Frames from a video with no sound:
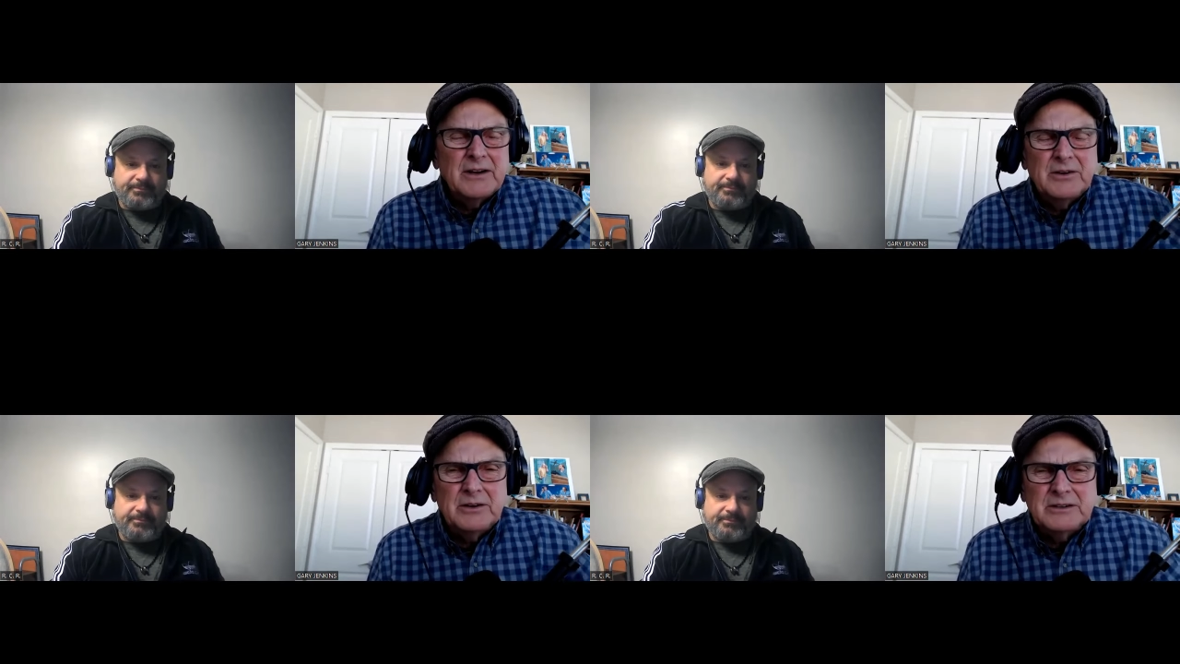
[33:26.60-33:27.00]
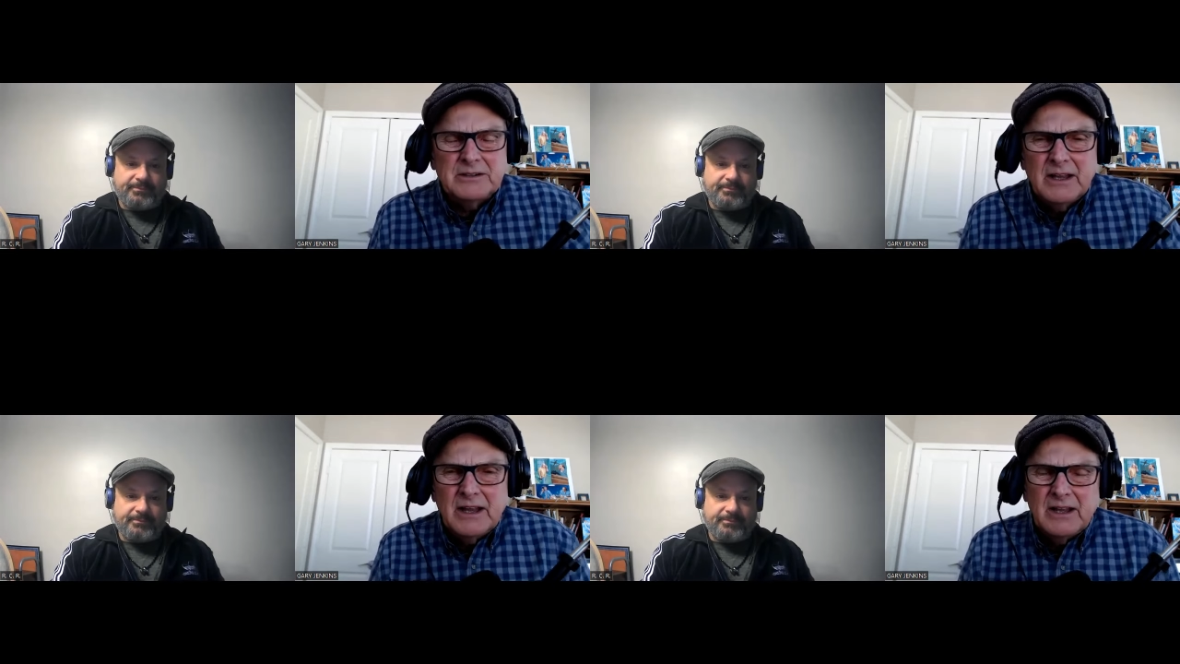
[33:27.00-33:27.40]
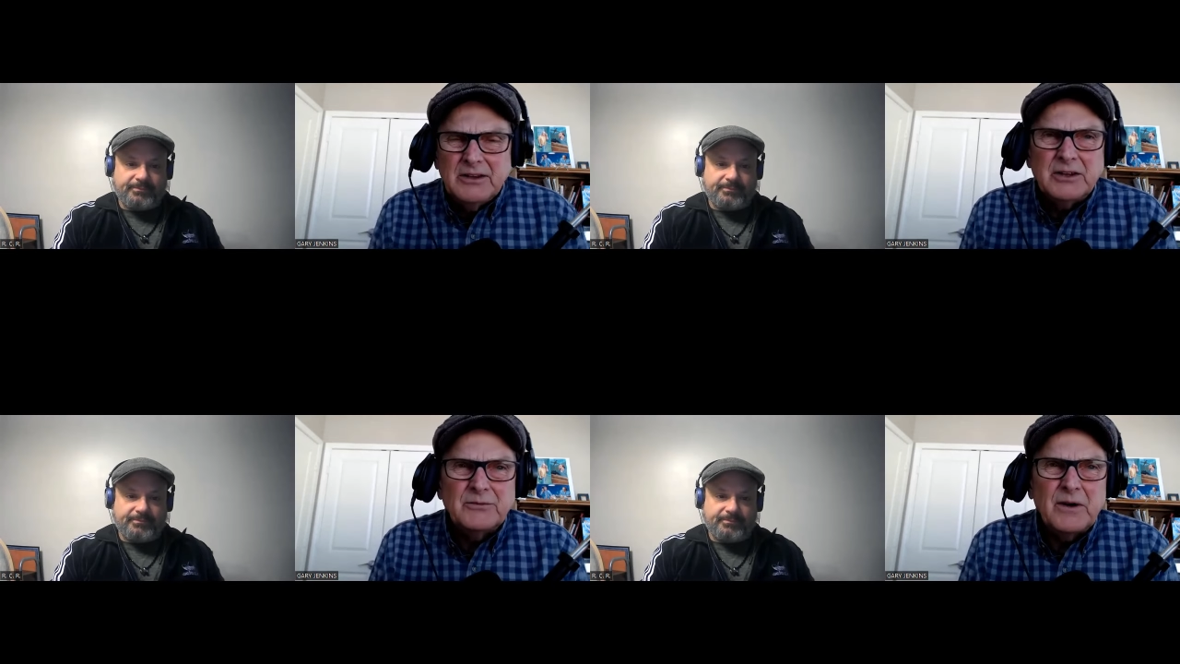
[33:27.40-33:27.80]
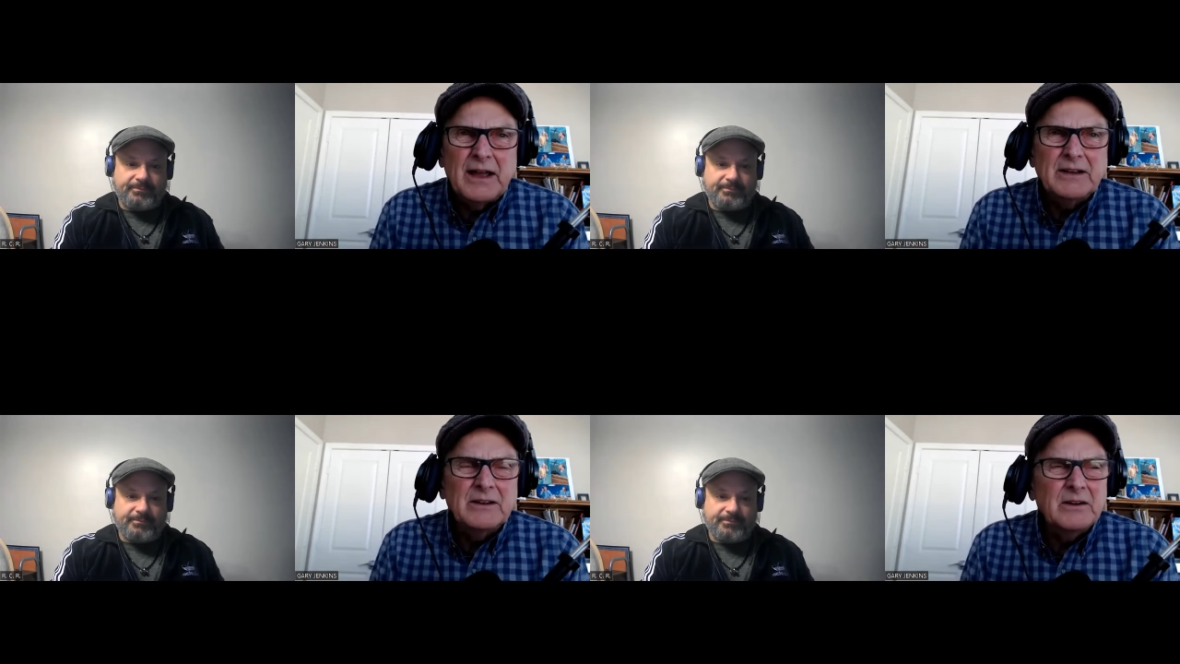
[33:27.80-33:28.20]
Speaker 1: I don't know. You can
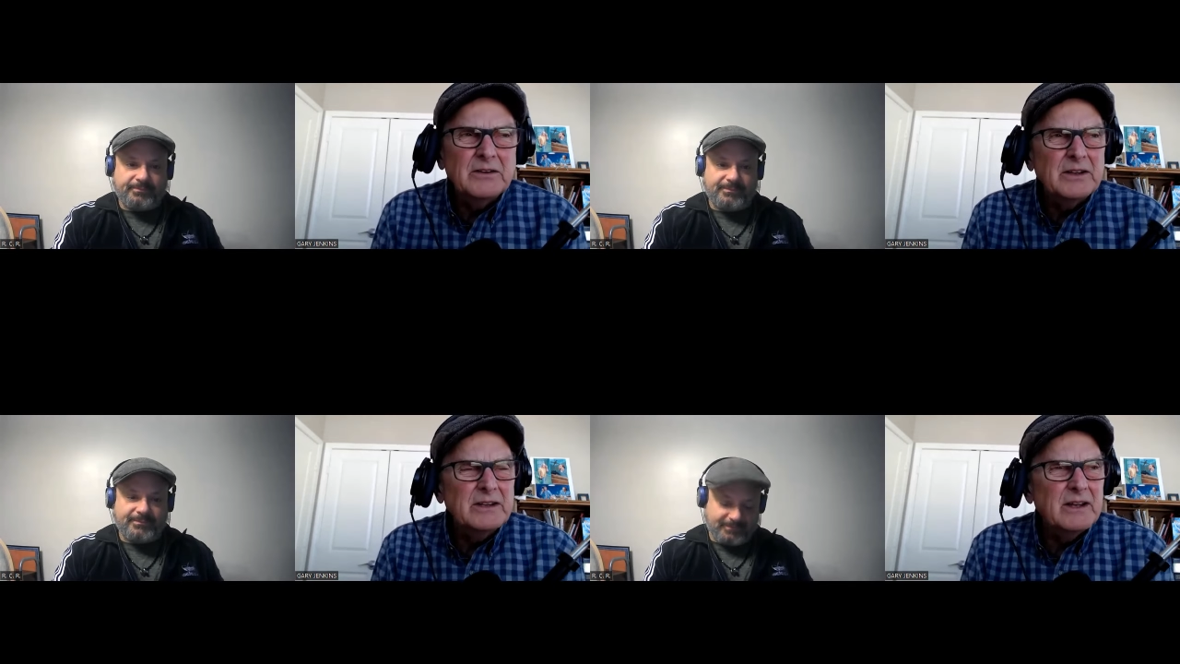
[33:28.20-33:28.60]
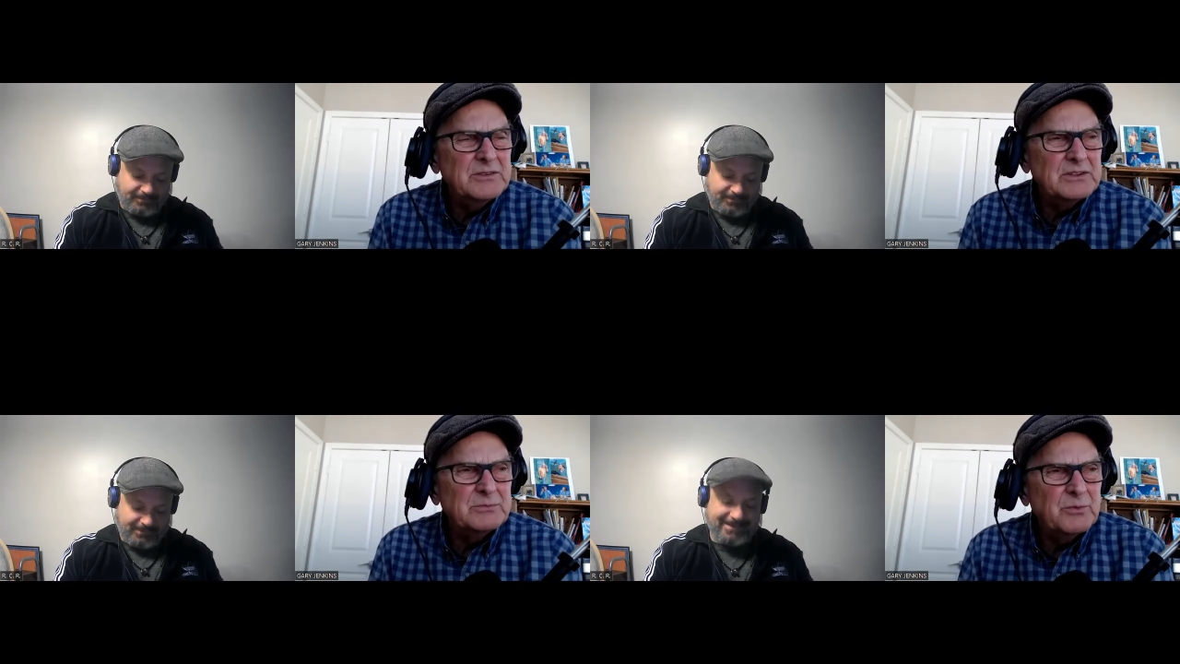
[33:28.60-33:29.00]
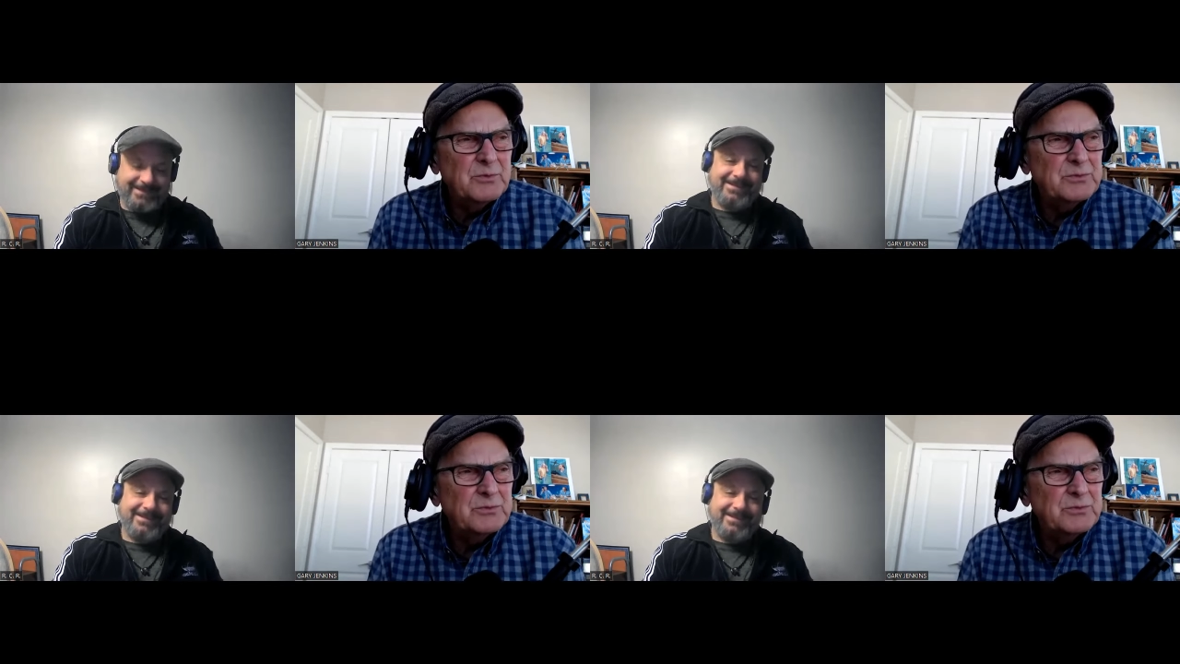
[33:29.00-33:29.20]
find it on the, just